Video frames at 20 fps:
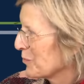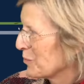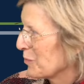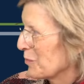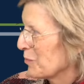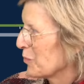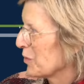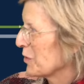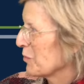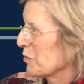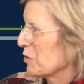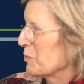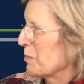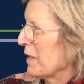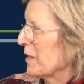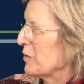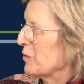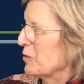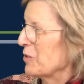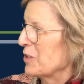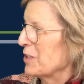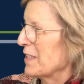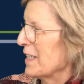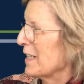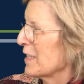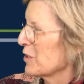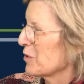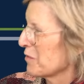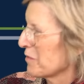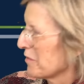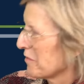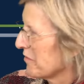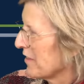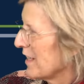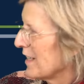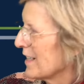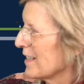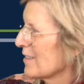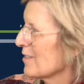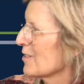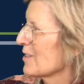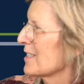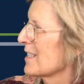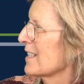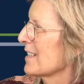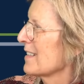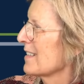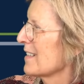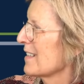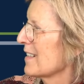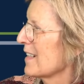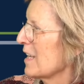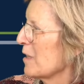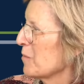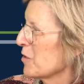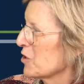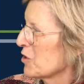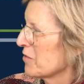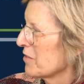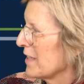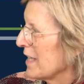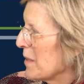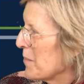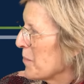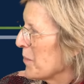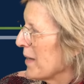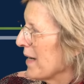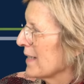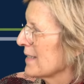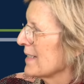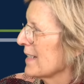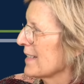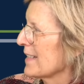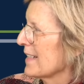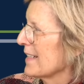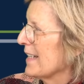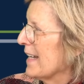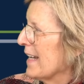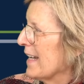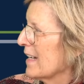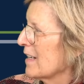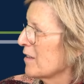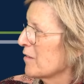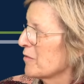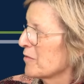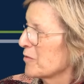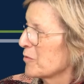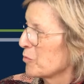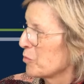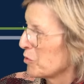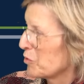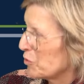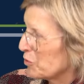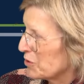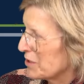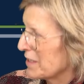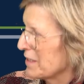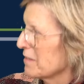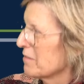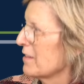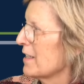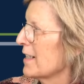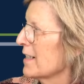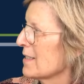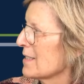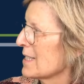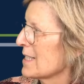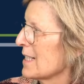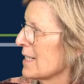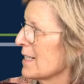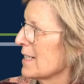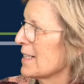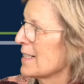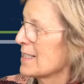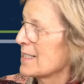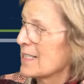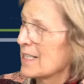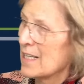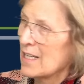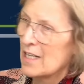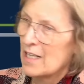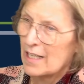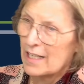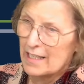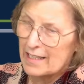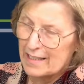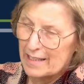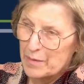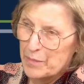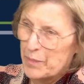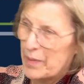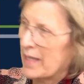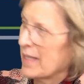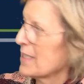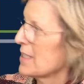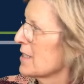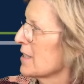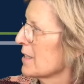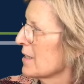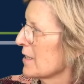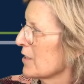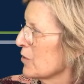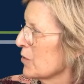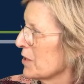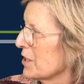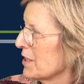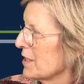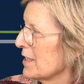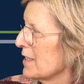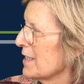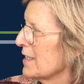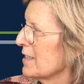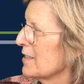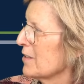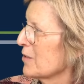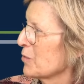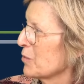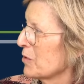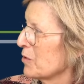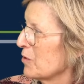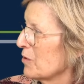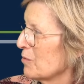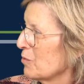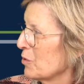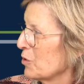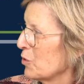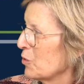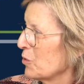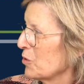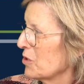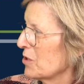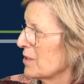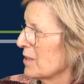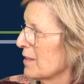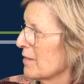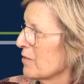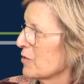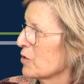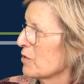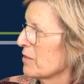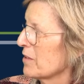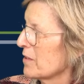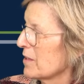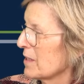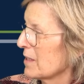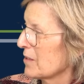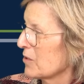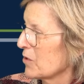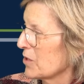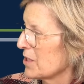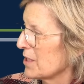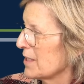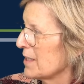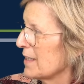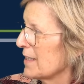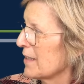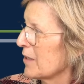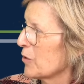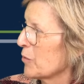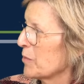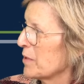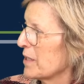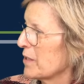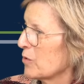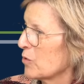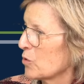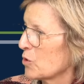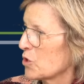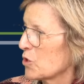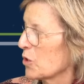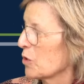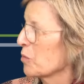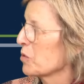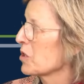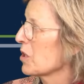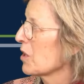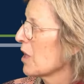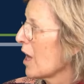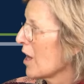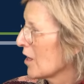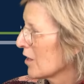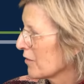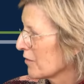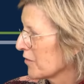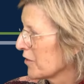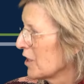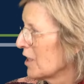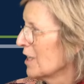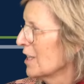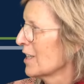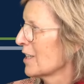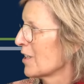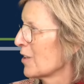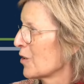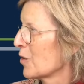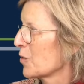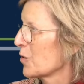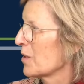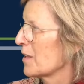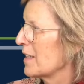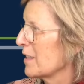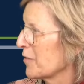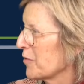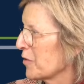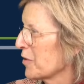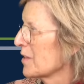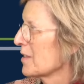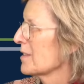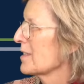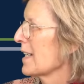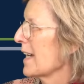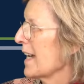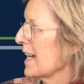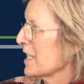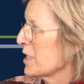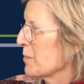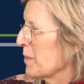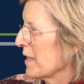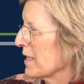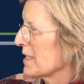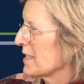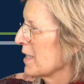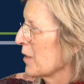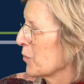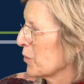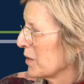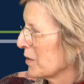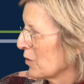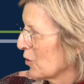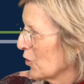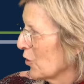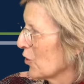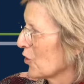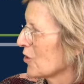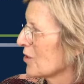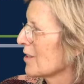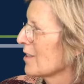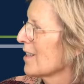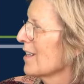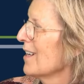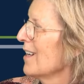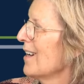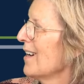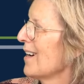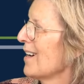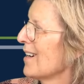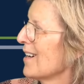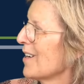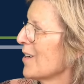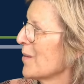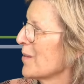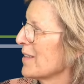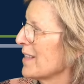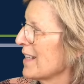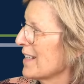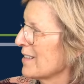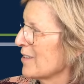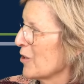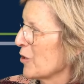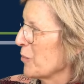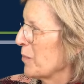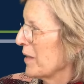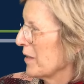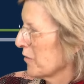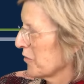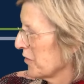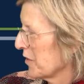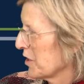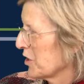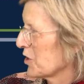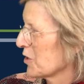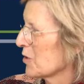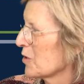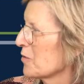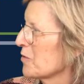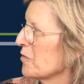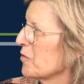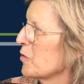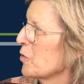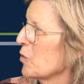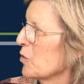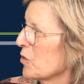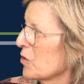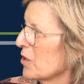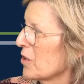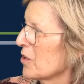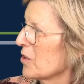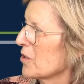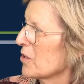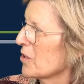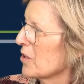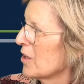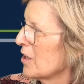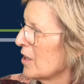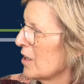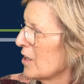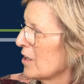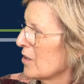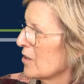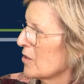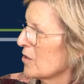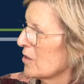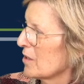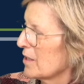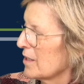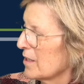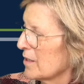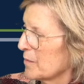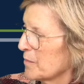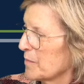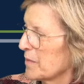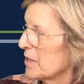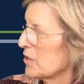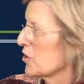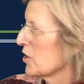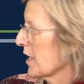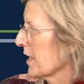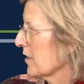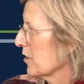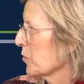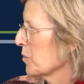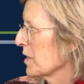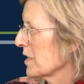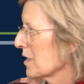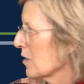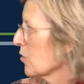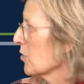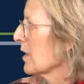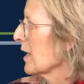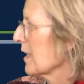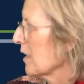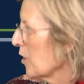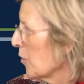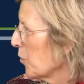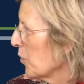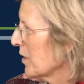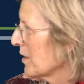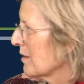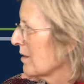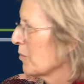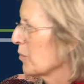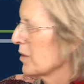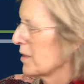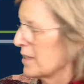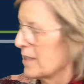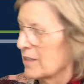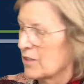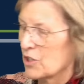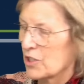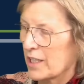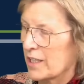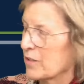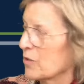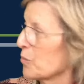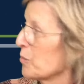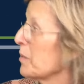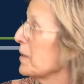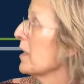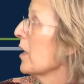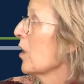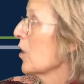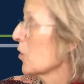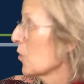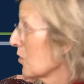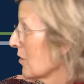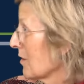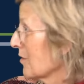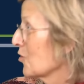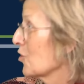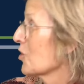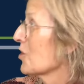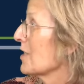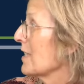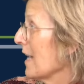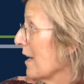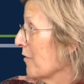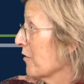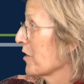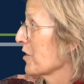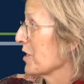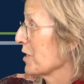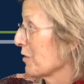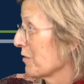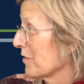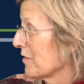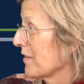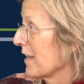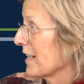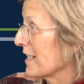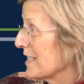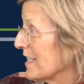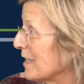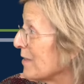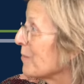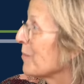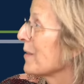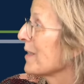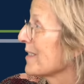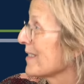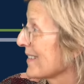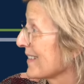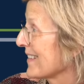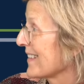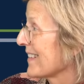with respect to the size of the vials, that how much of an impact that can have, reducing the vial size. It impacts the electricity, reduced levels of electricity that are being used. So there was a lot of, you know, different aspects that we learned that are beneficial for our injector, basically, or that come with the injector, beyond just the efficacy of the vaccine, basically.